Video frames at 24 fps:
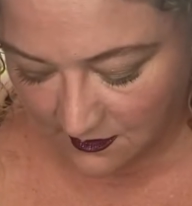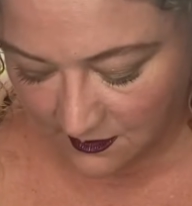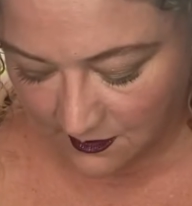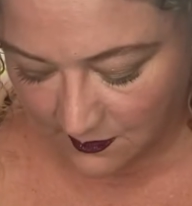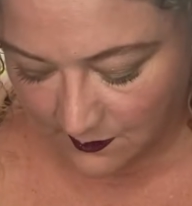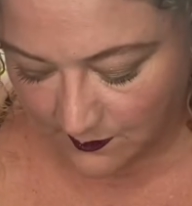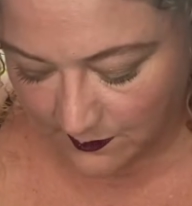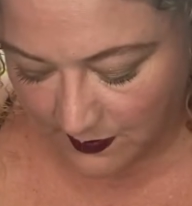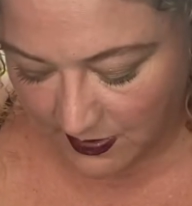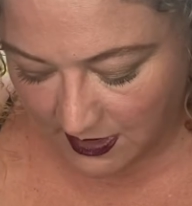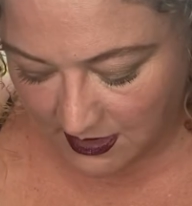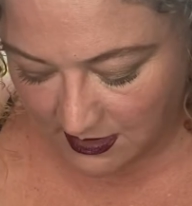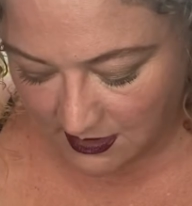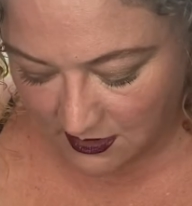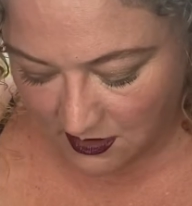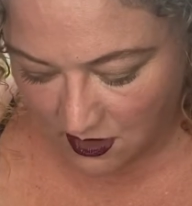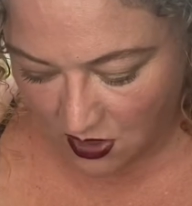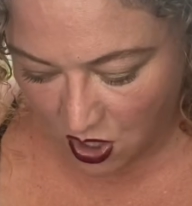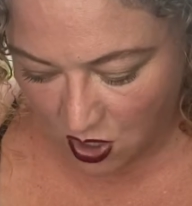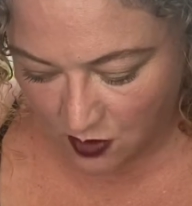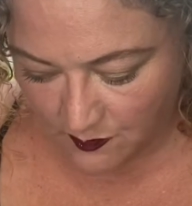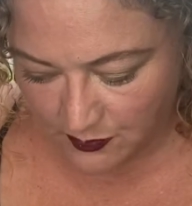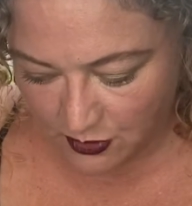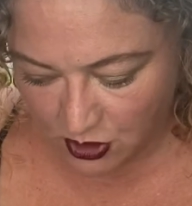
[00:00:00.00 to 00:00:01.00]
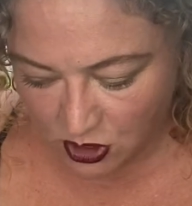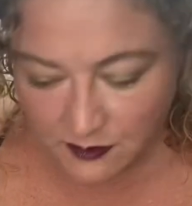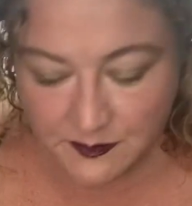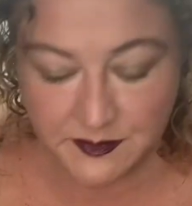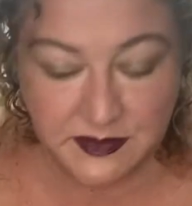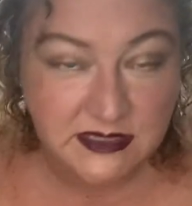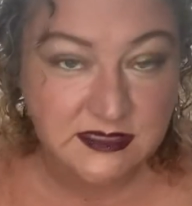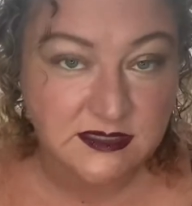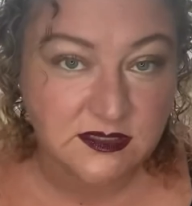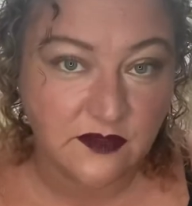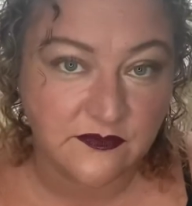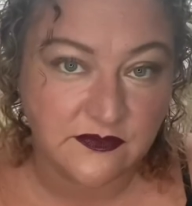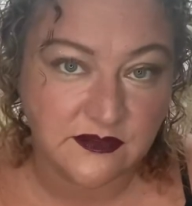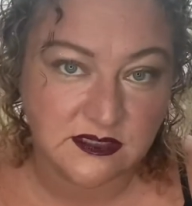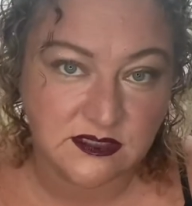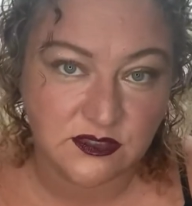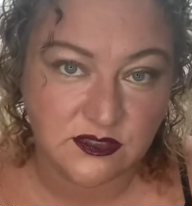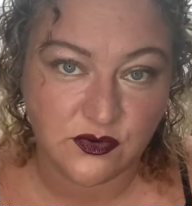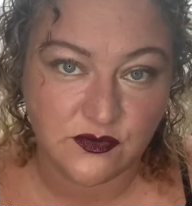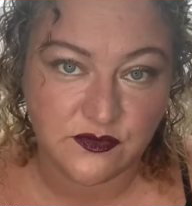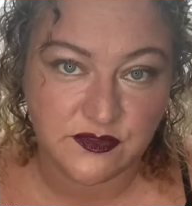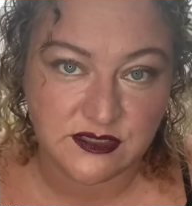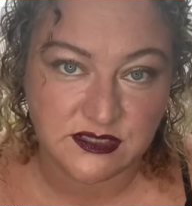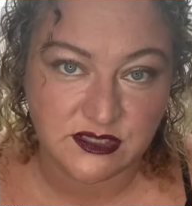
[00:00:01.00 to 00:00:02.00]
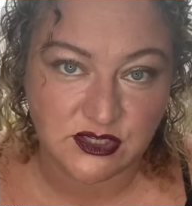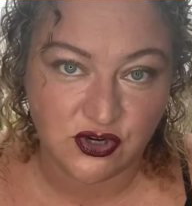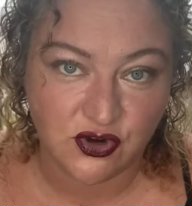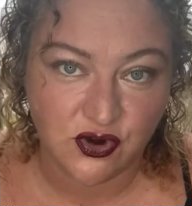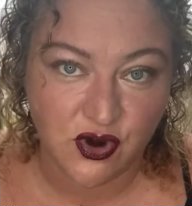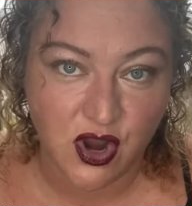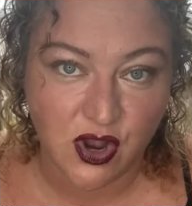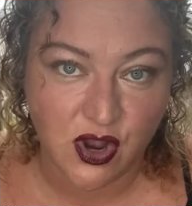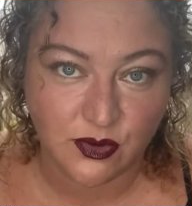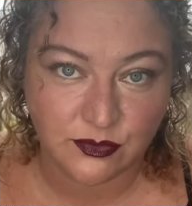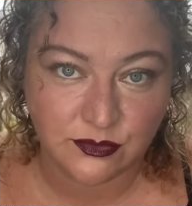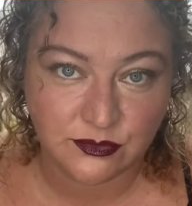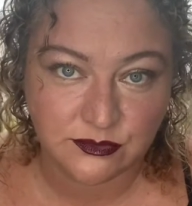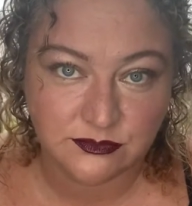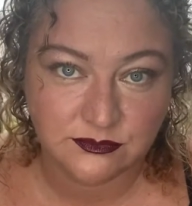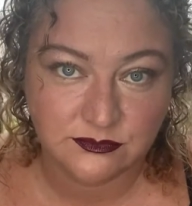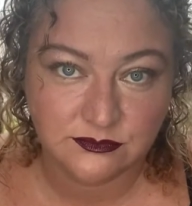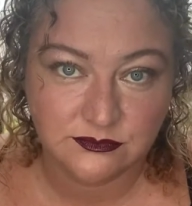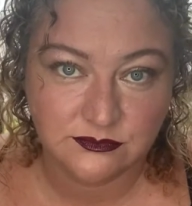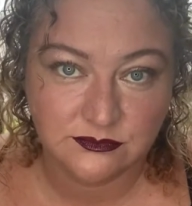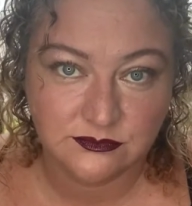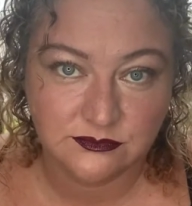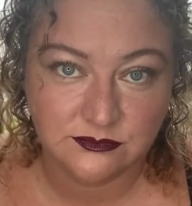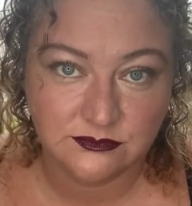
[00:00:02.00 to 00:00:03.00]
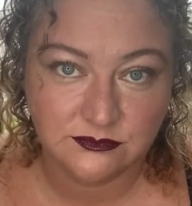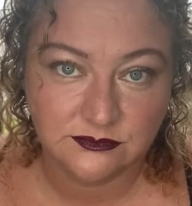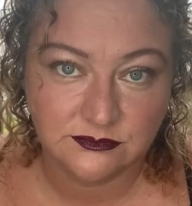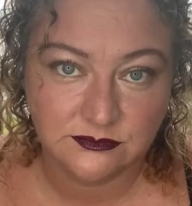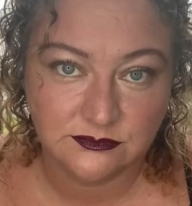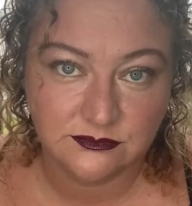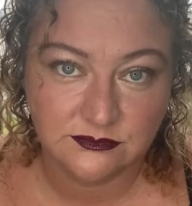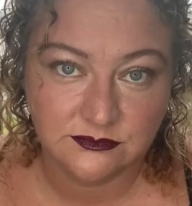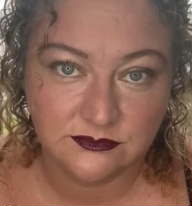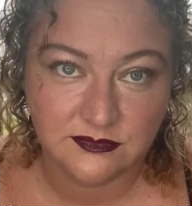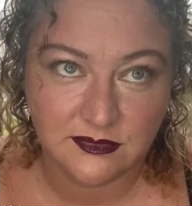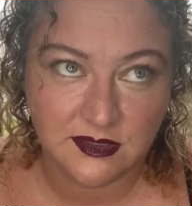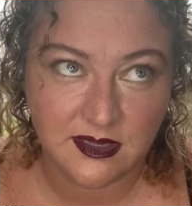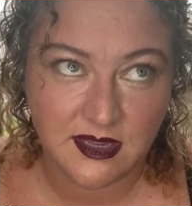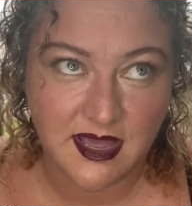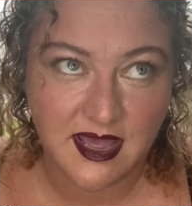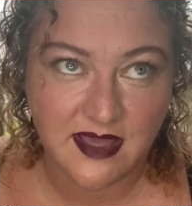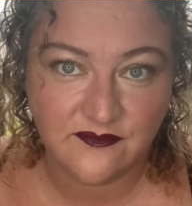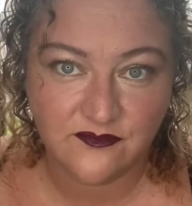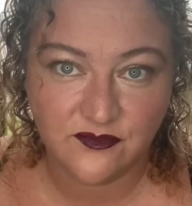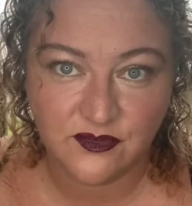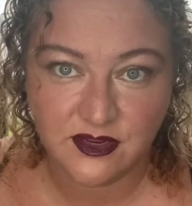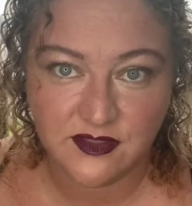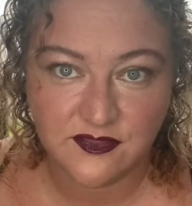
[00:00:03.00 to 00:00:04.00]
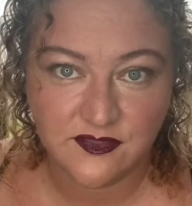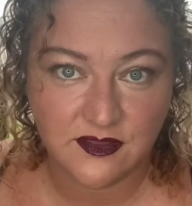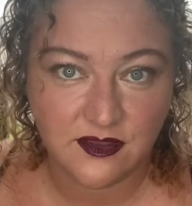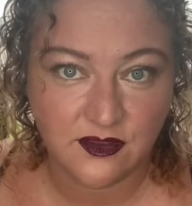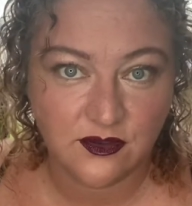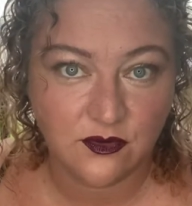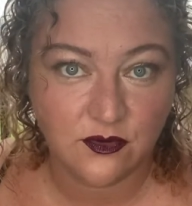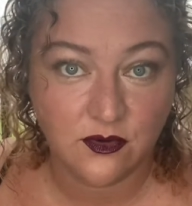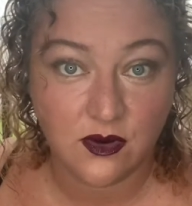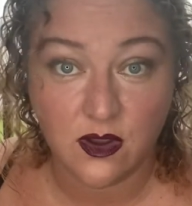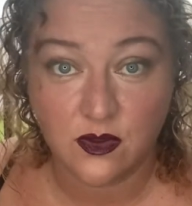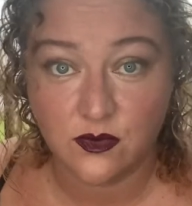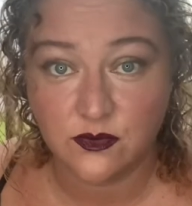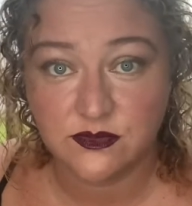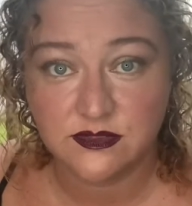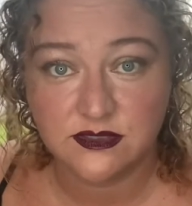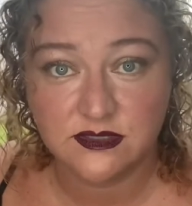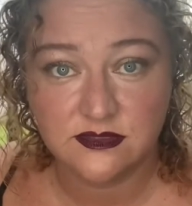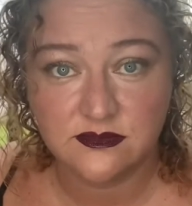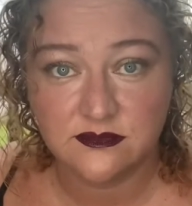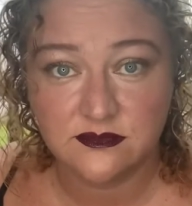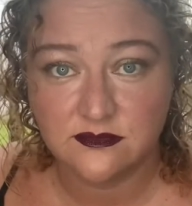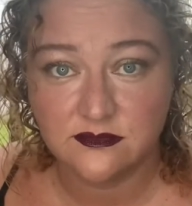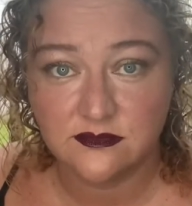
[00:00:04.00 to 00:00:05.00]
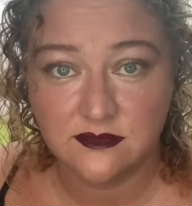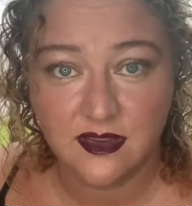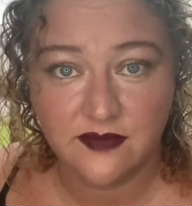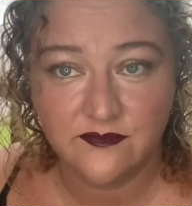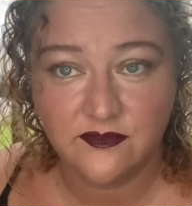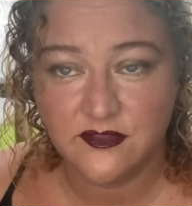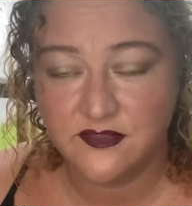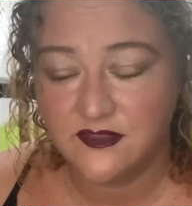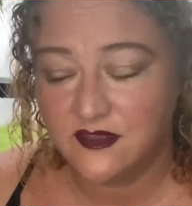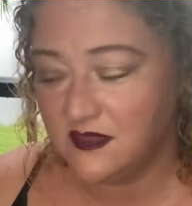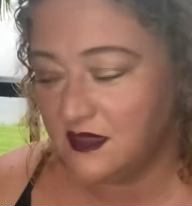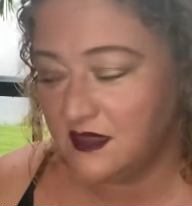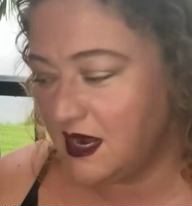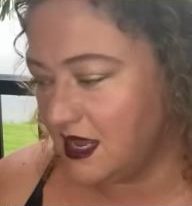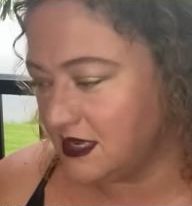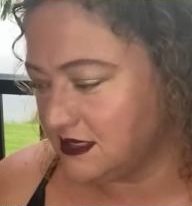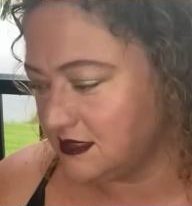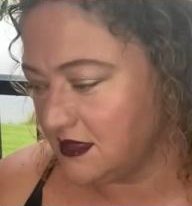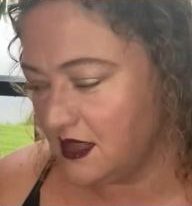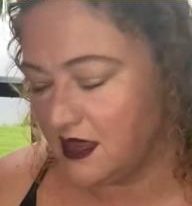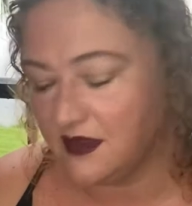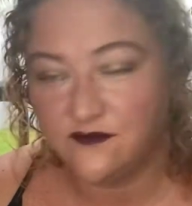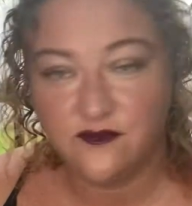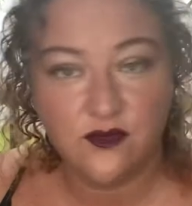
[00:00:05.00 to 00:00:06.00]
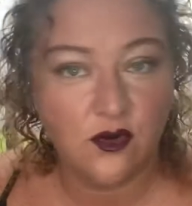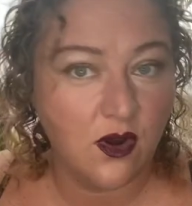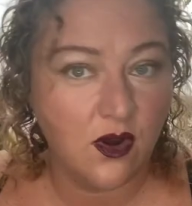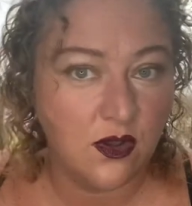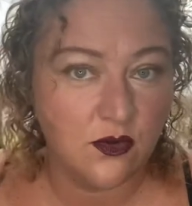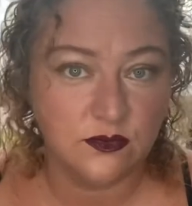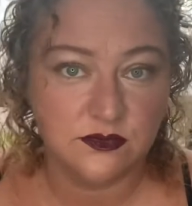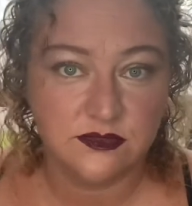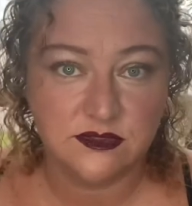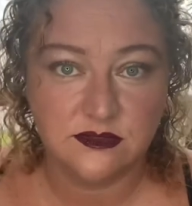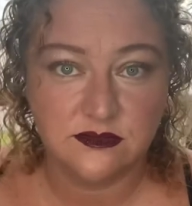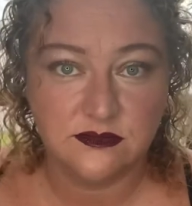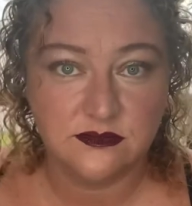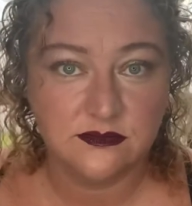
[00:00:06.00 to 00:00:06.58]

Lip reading: But our purpose on this earth is to grow. Everything grows. Everything that has life grows.